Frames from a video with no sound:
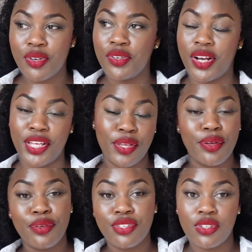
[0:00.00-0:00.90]
What do I
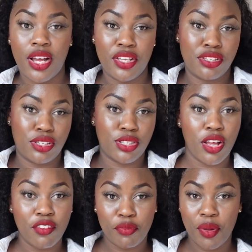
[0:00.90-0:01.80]
use? Do I use a
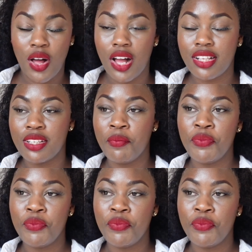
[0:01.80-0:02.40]
softbox?